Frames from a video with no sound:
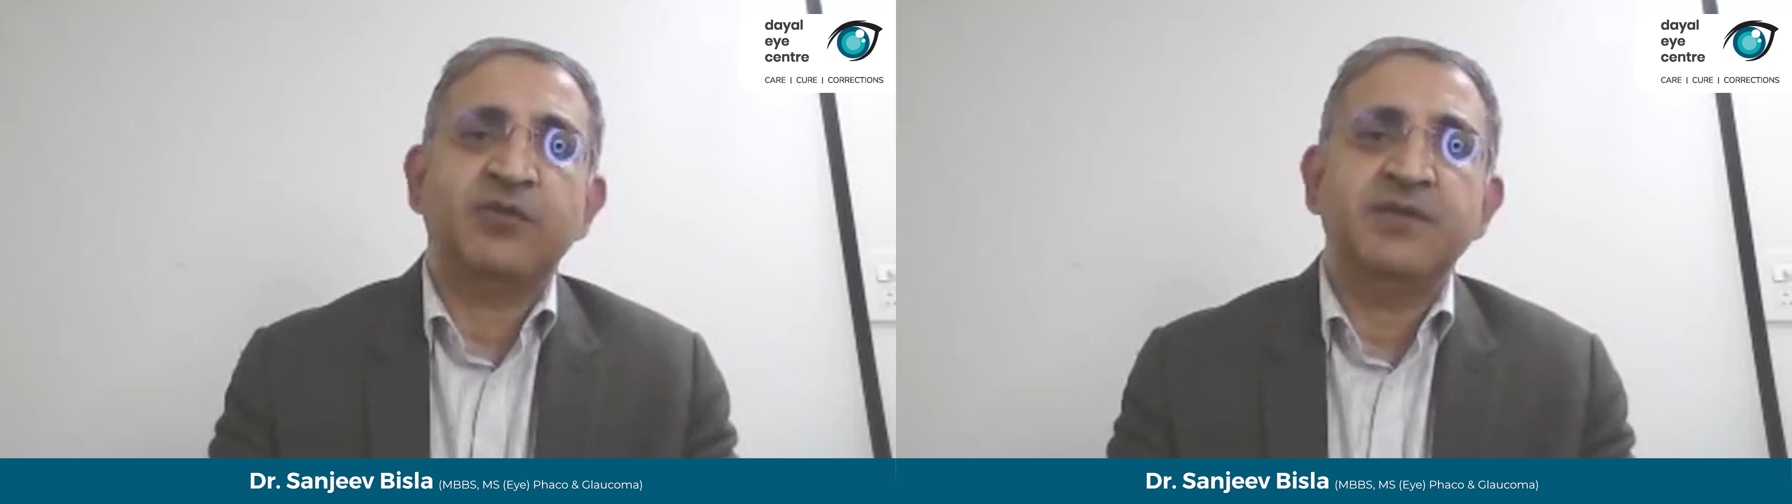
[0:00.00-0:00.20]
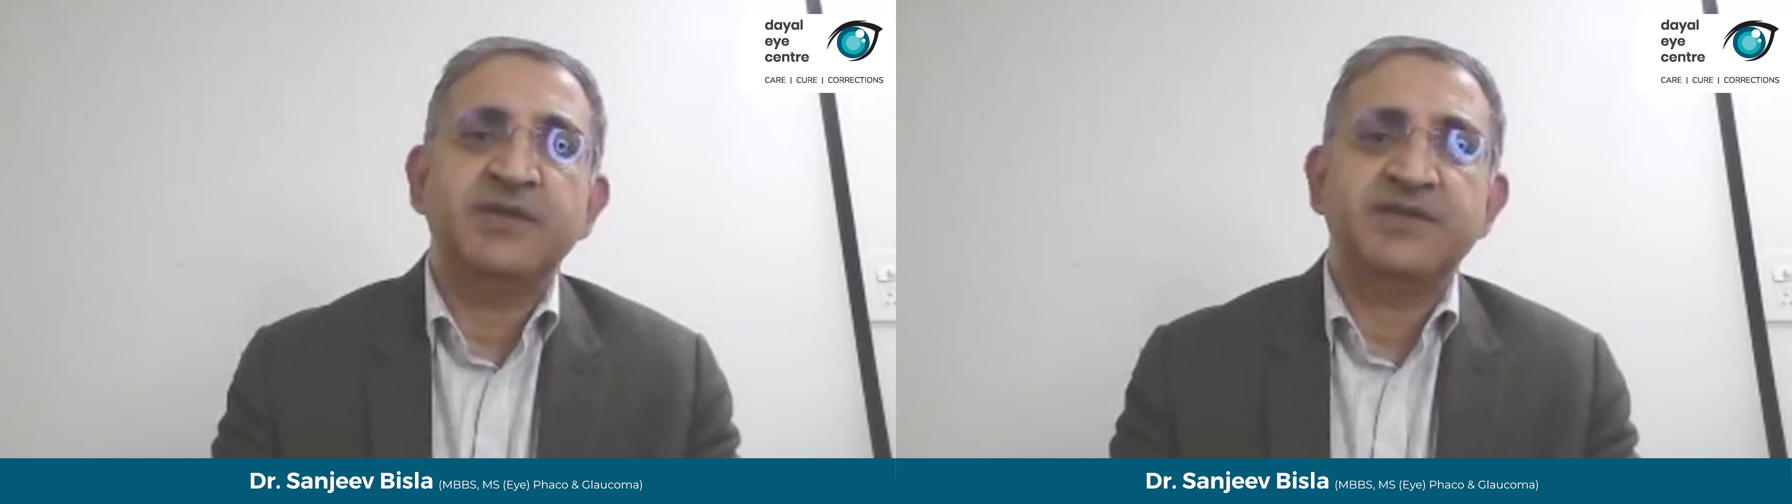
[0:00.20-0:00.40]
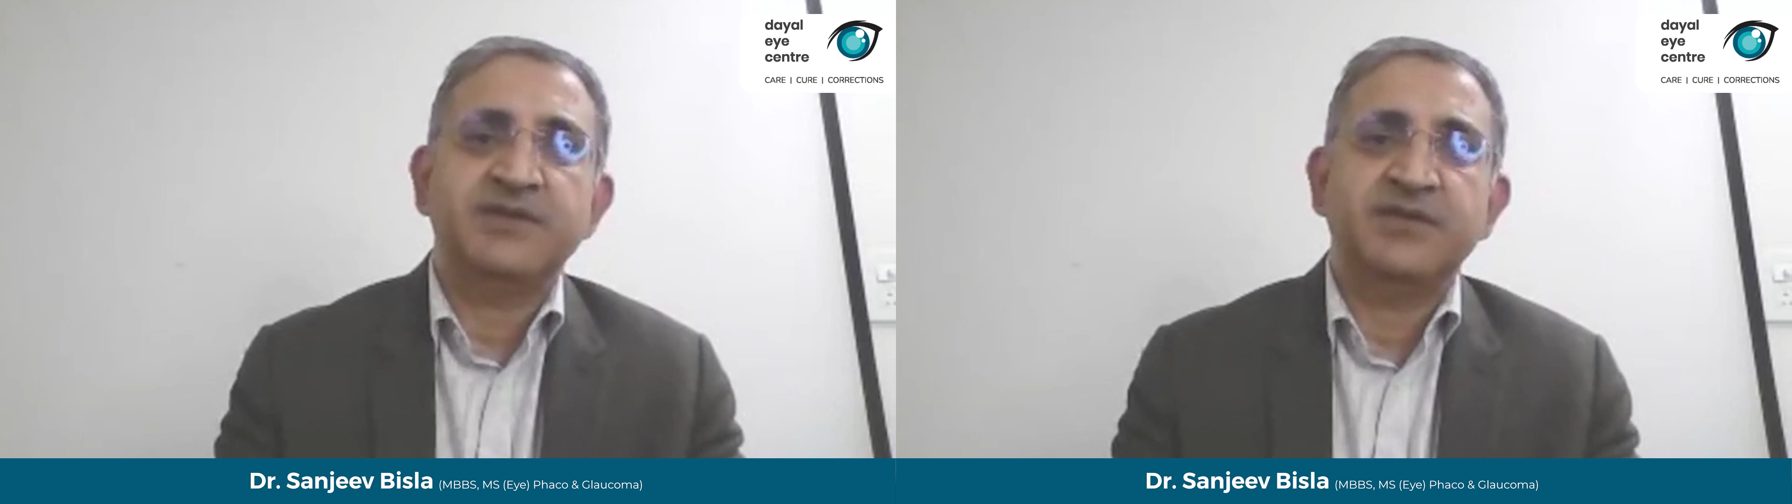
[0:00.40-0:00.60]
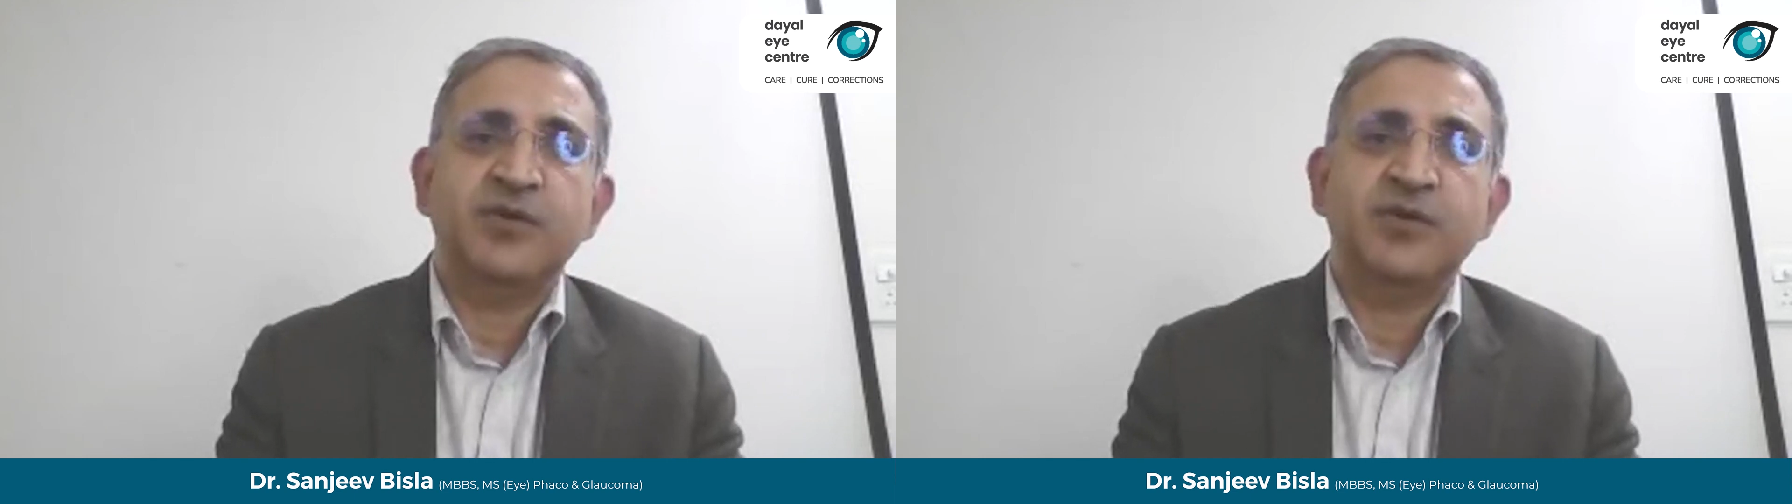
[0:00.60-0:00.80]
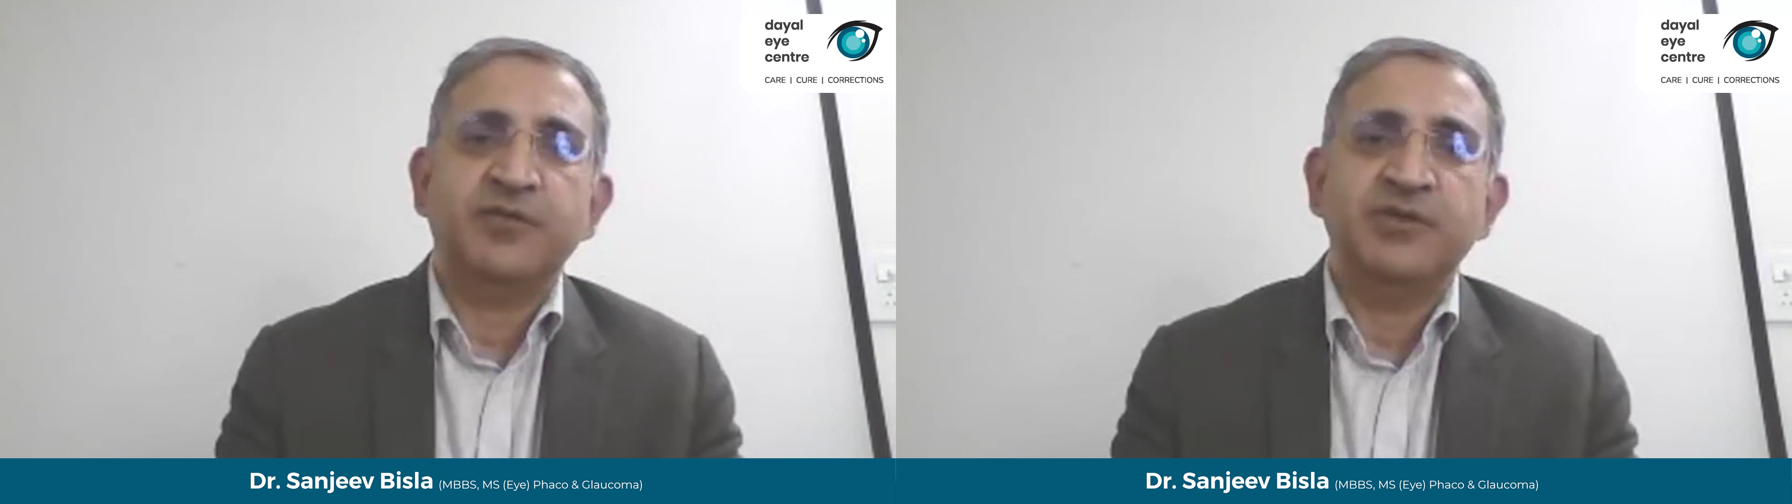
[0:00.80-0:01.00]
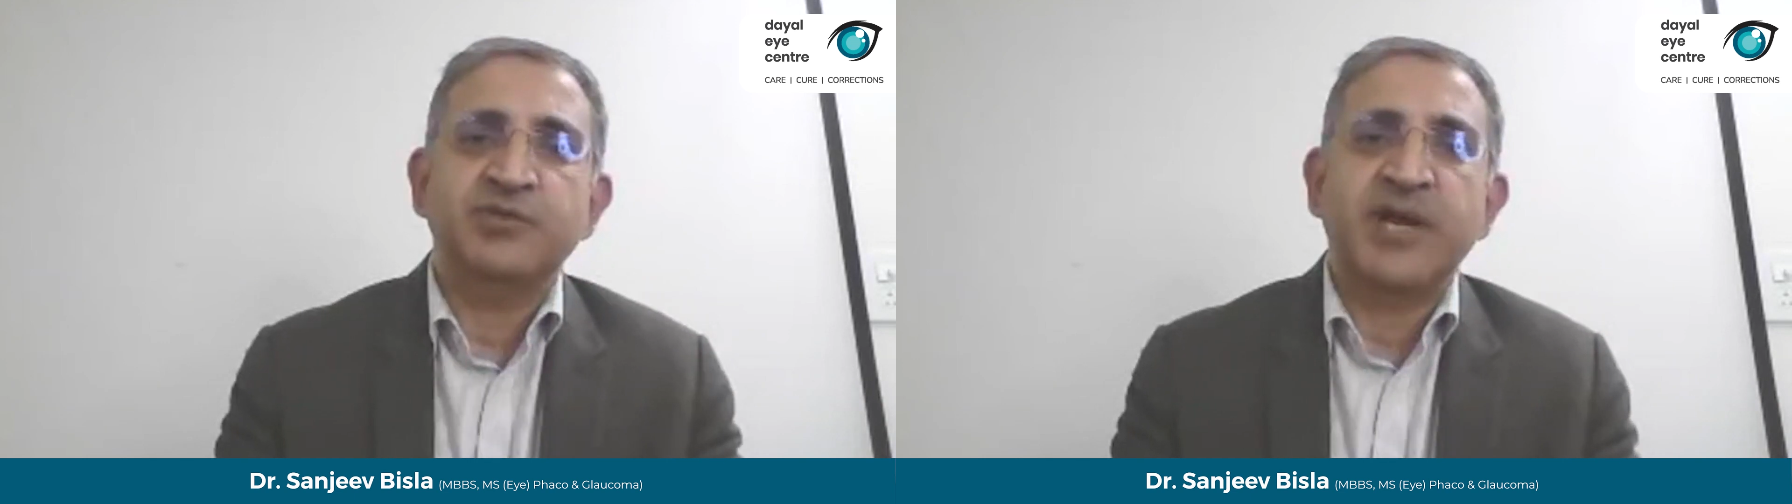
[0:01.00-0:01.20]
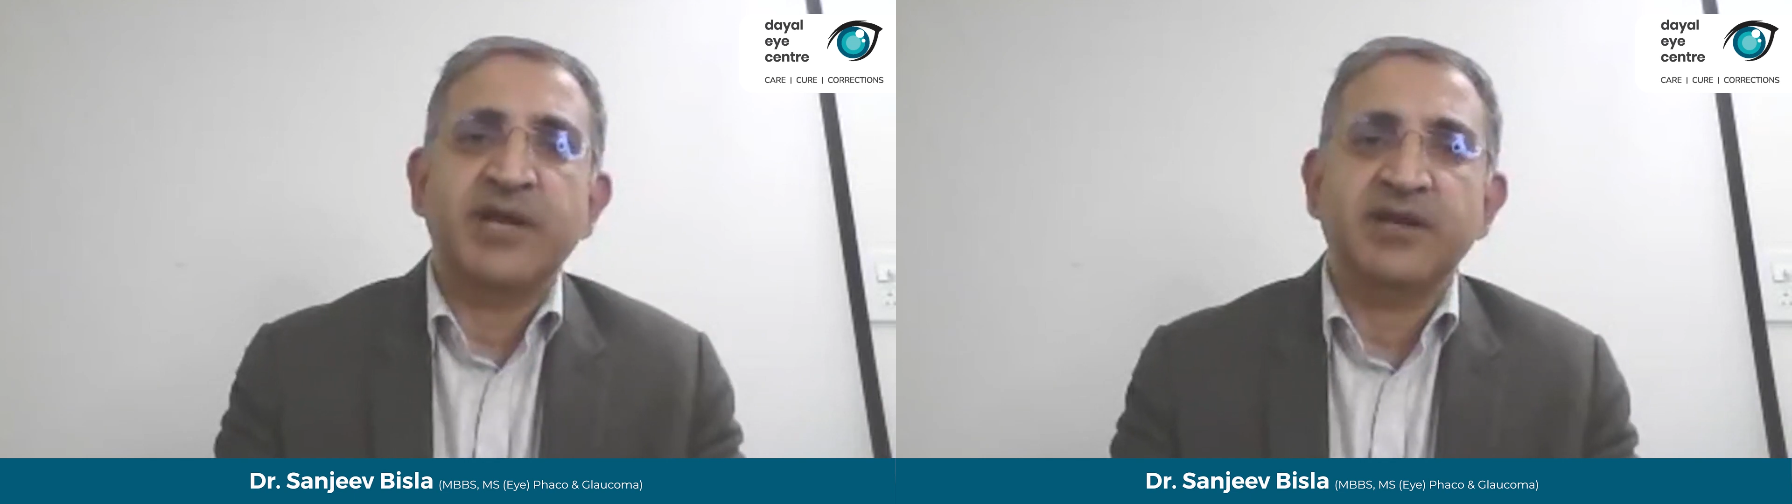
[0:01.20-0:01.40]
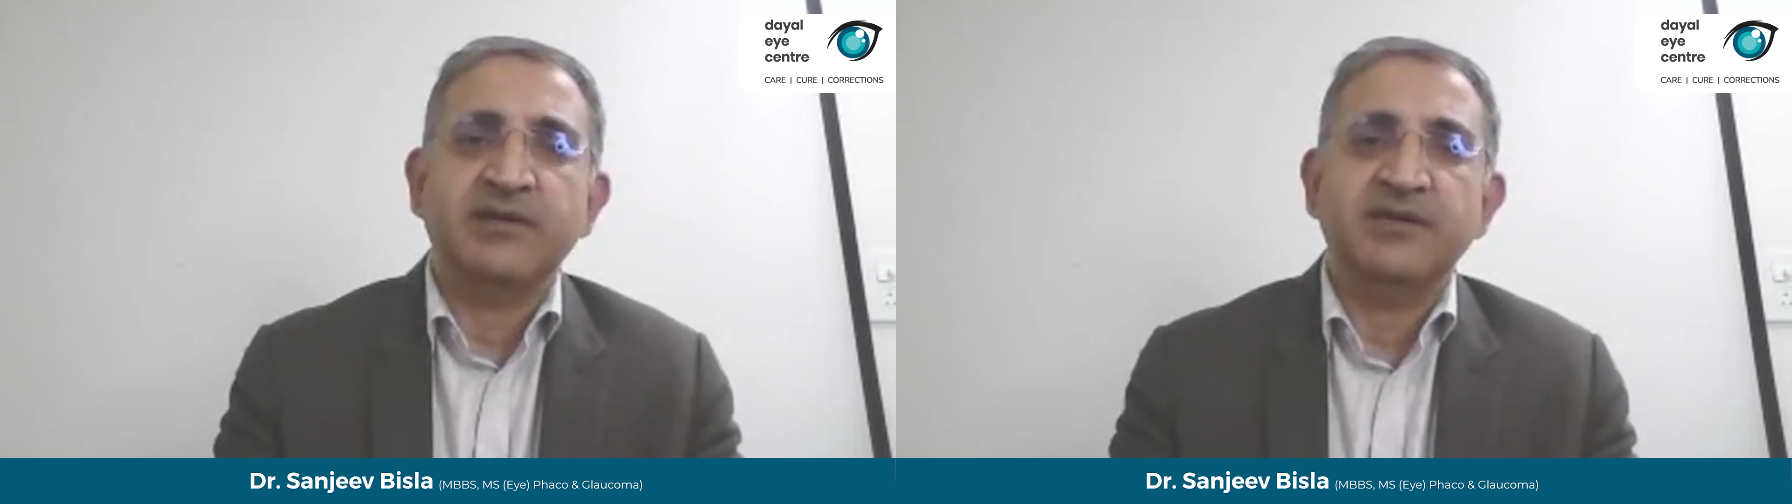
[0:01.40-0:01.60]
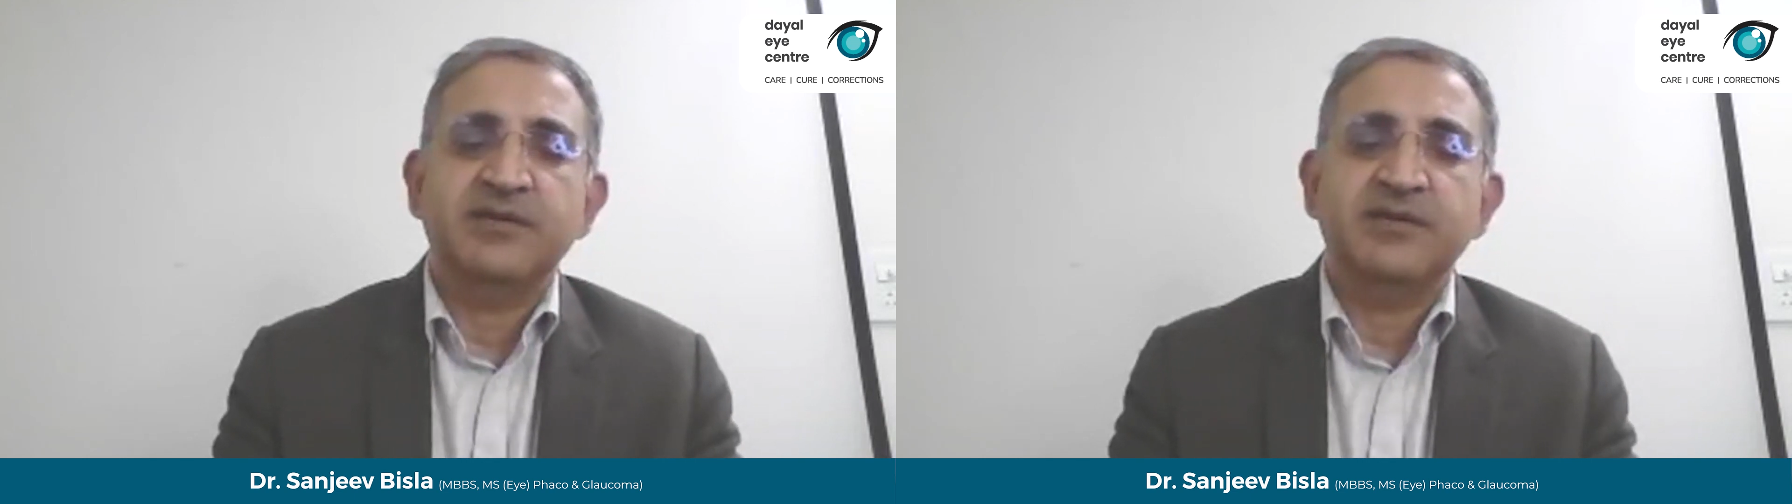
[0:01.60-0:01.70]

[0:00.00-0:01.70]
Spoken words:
always go for smile.